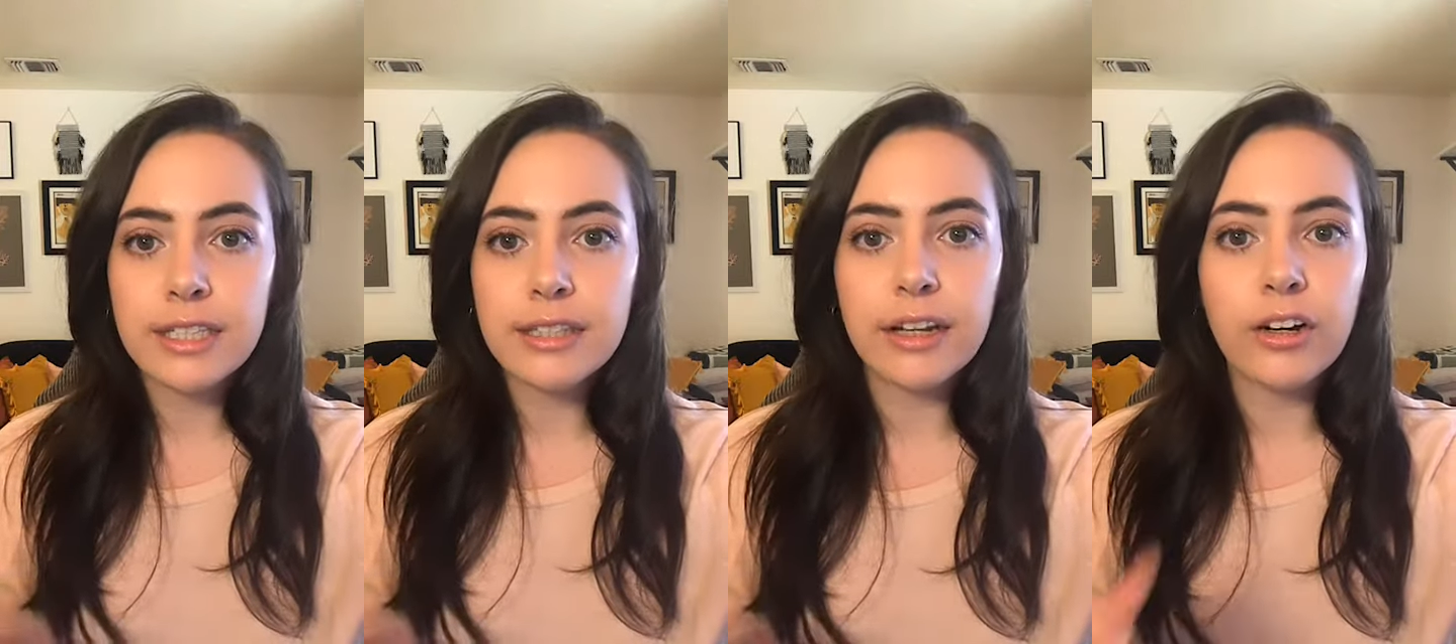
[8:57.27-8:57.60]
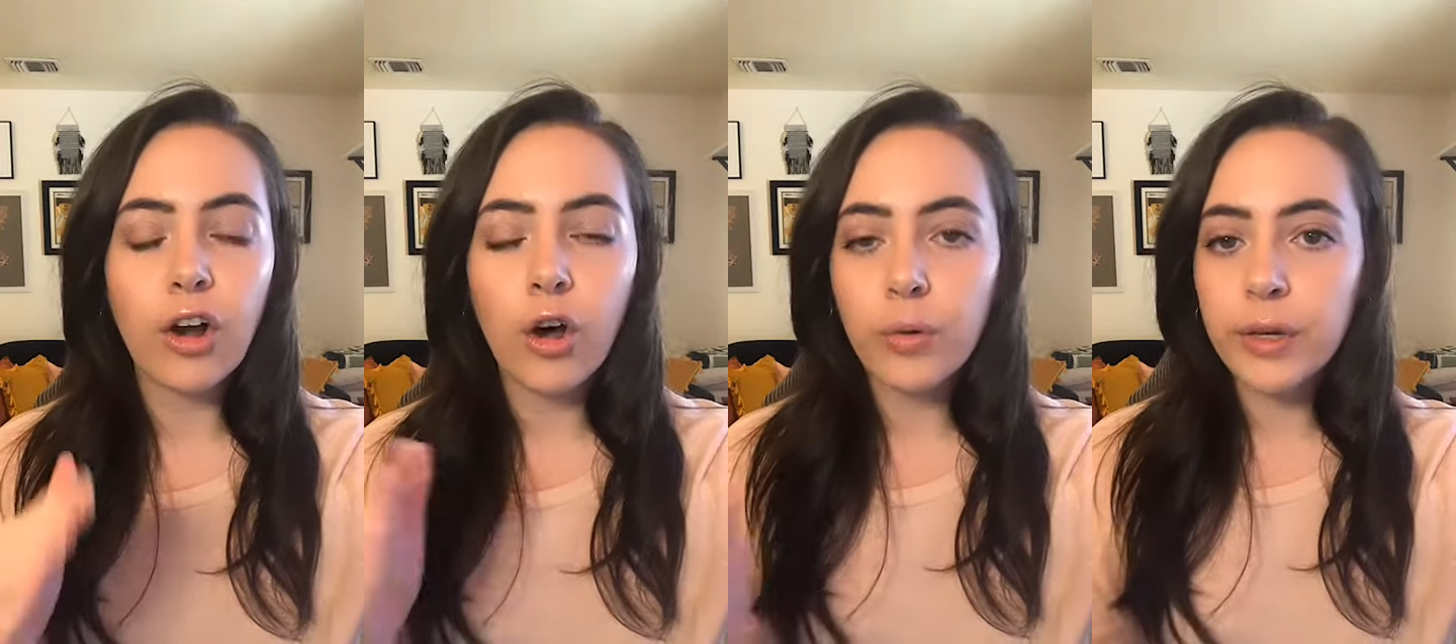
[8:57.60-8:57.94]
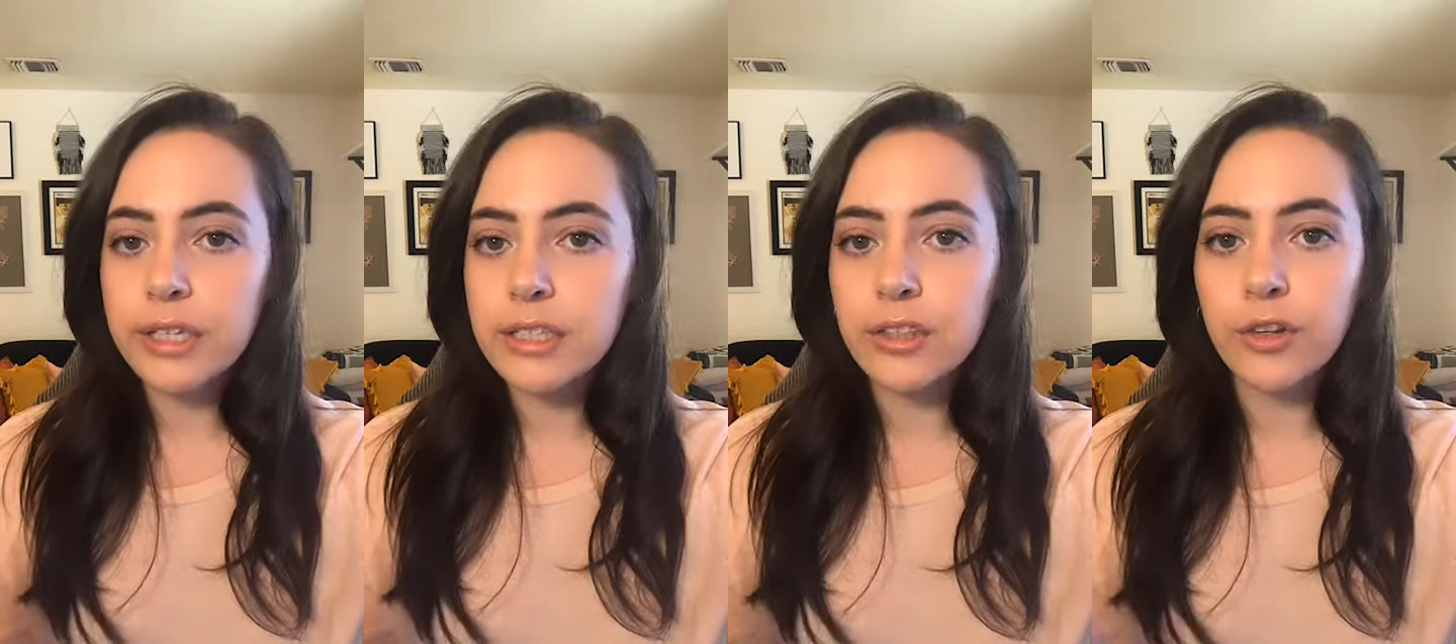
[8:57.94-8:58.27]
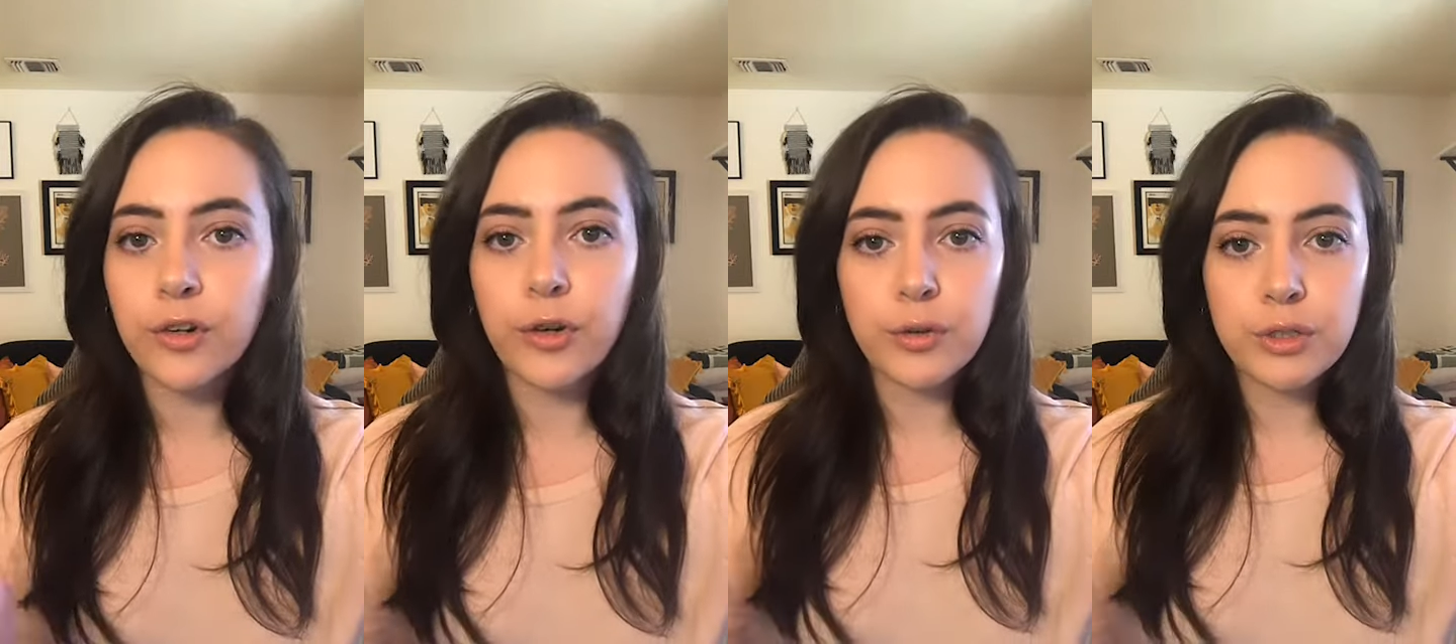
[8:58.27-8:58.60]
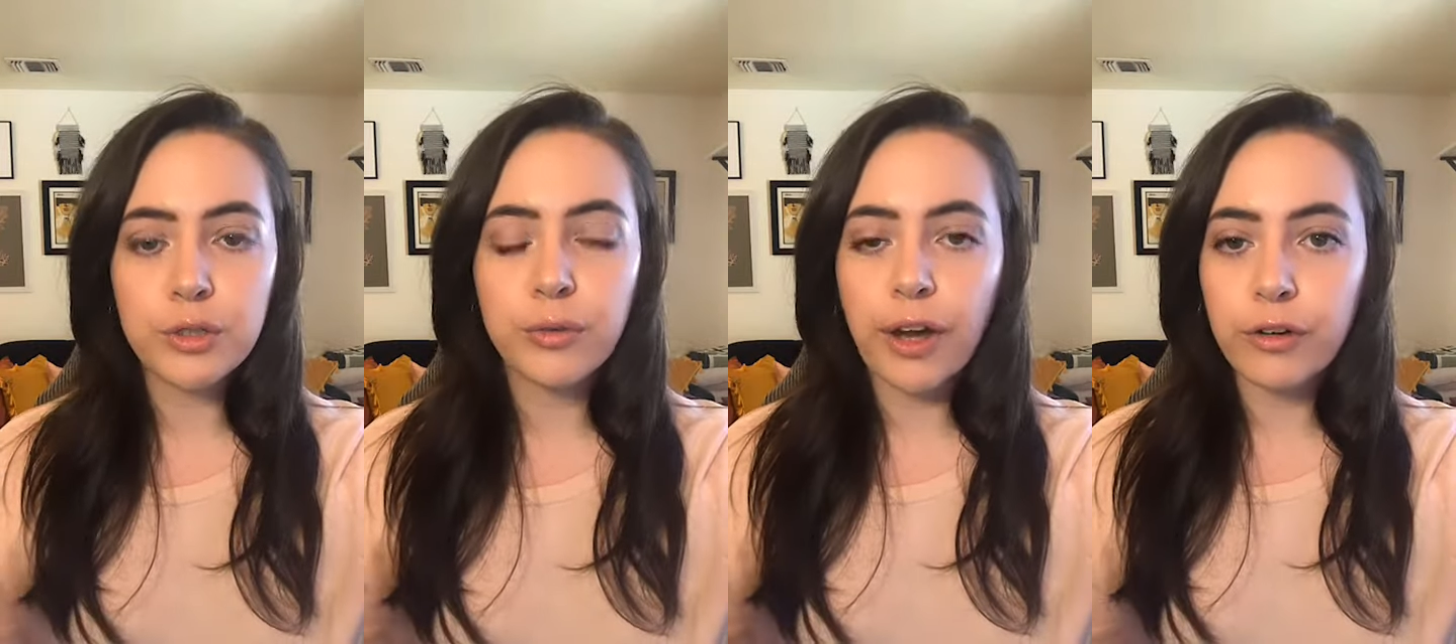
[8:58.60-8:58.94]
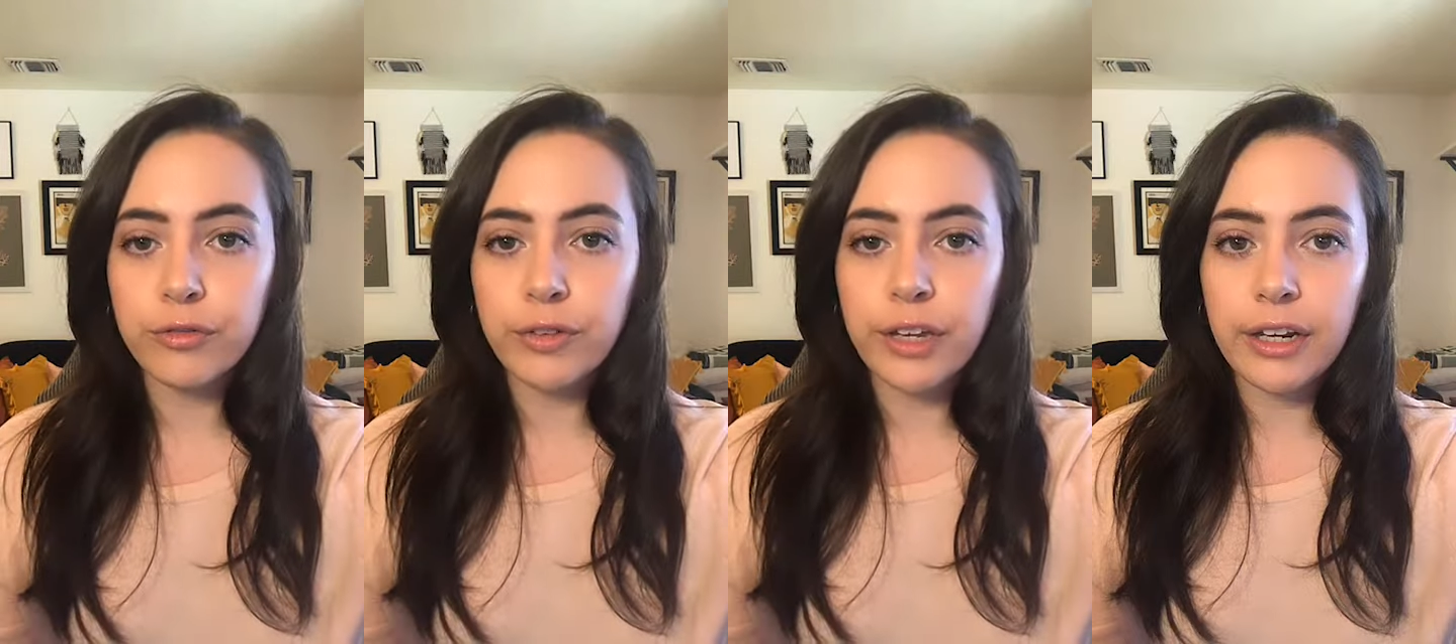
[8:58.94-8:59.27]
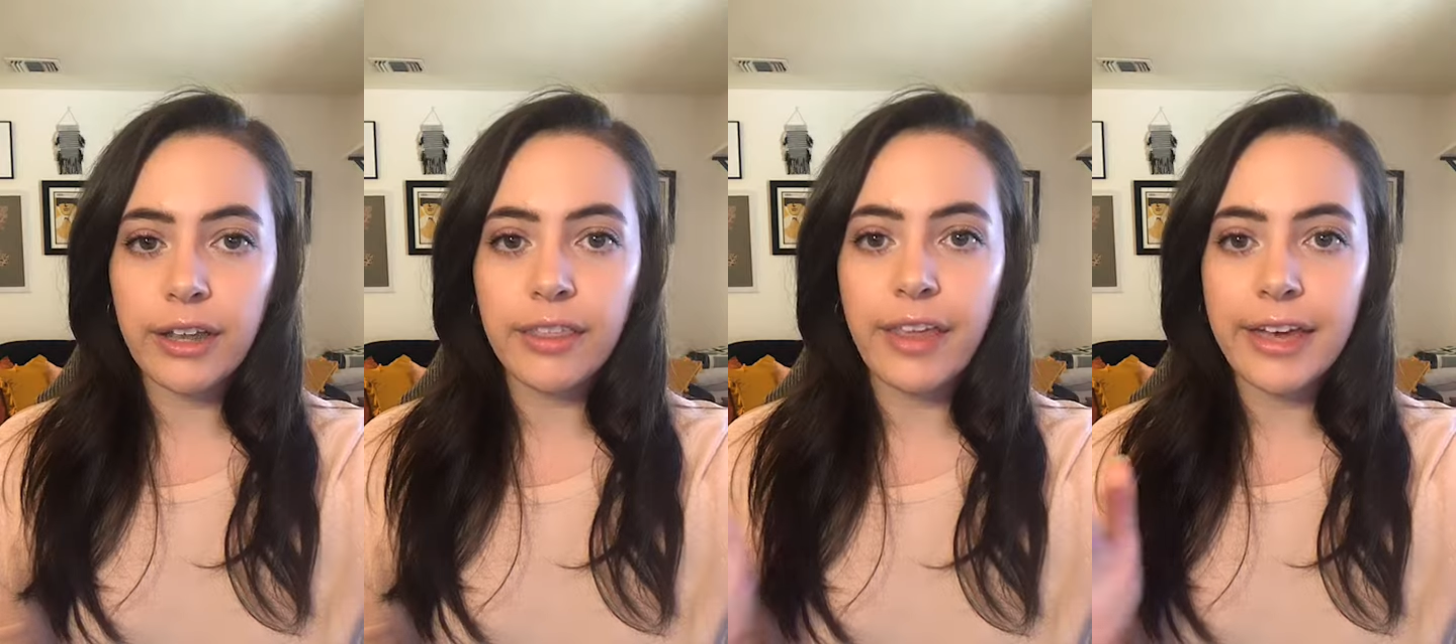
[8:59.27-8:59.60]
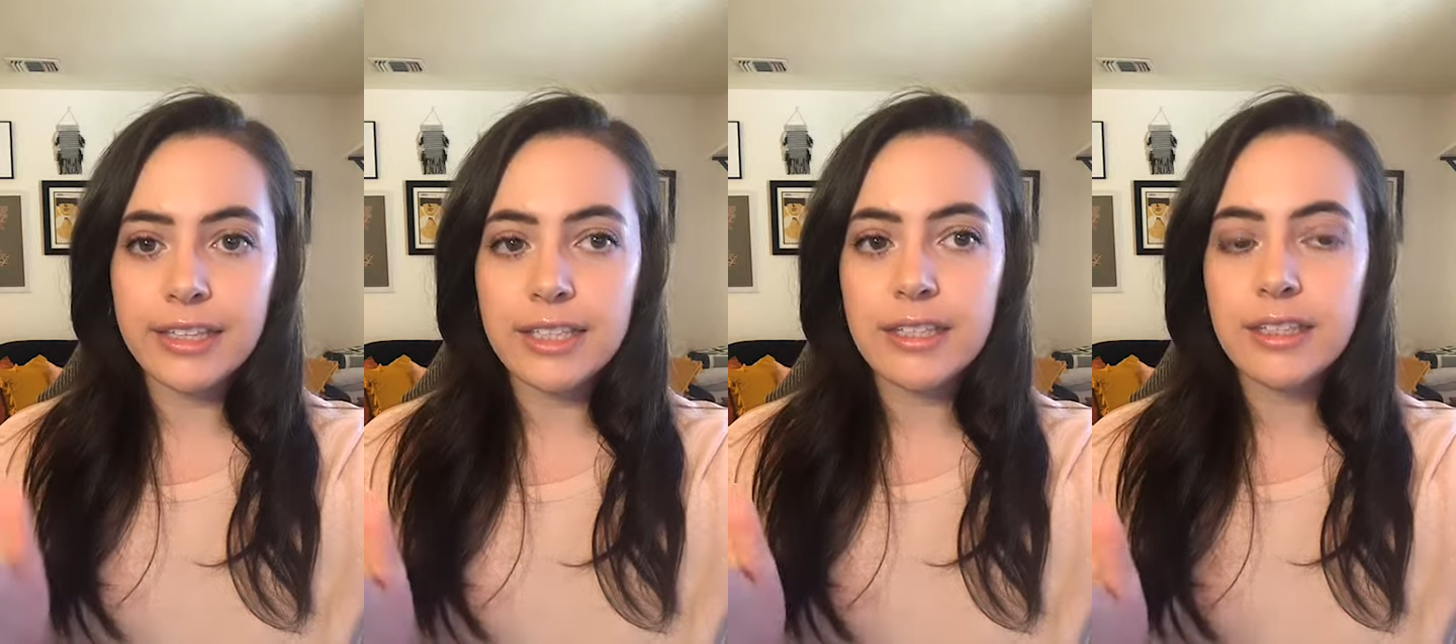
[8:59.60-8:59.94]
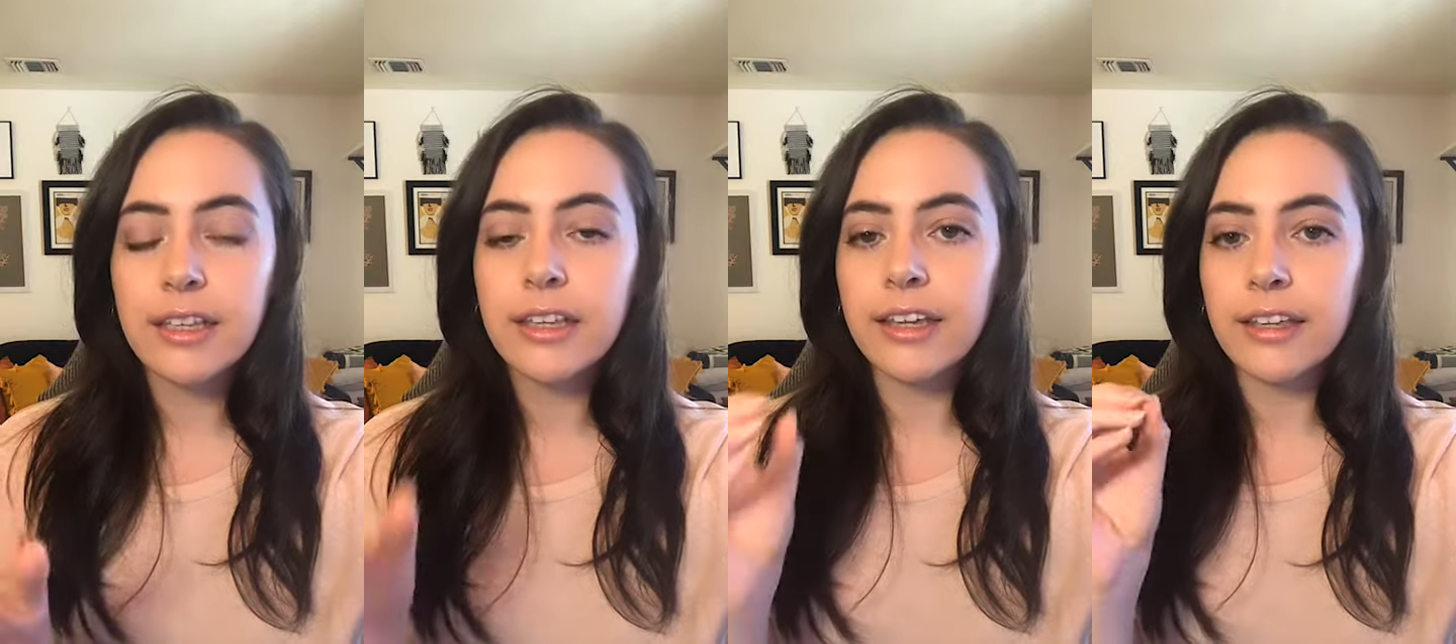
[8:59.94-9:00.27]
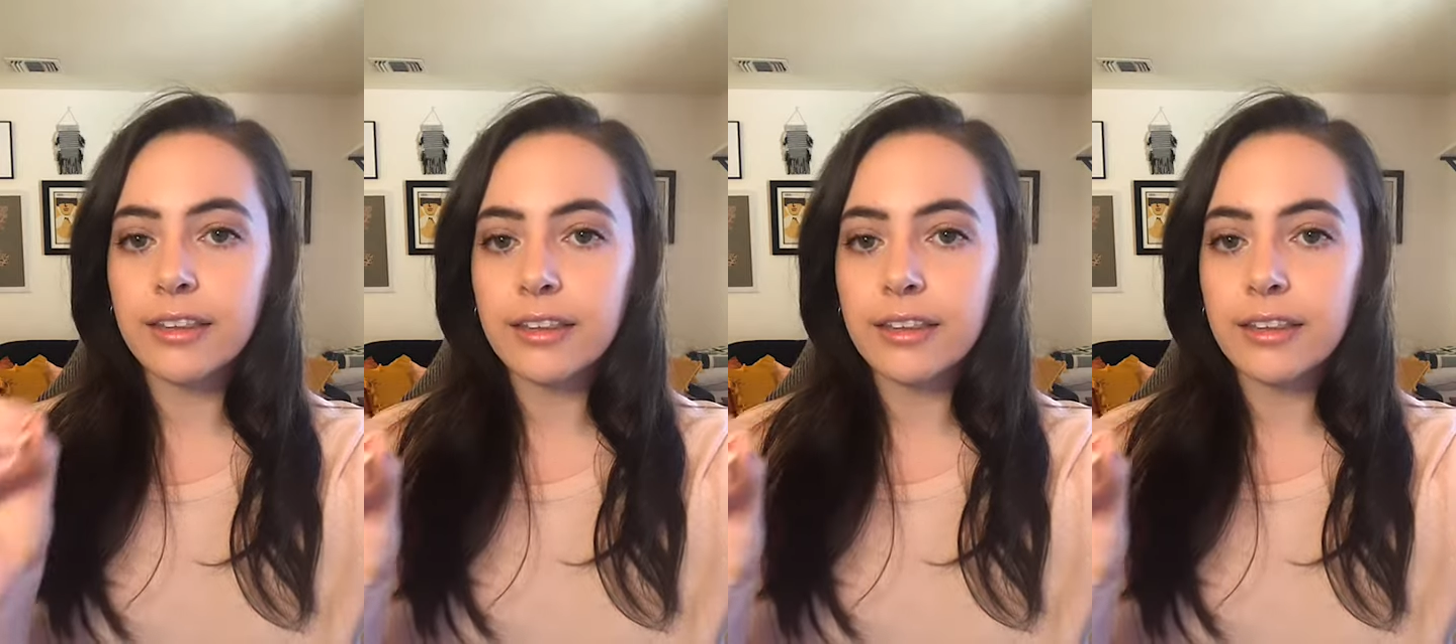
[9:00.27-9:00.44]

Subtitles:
that are always their go-to outfit, and that's like,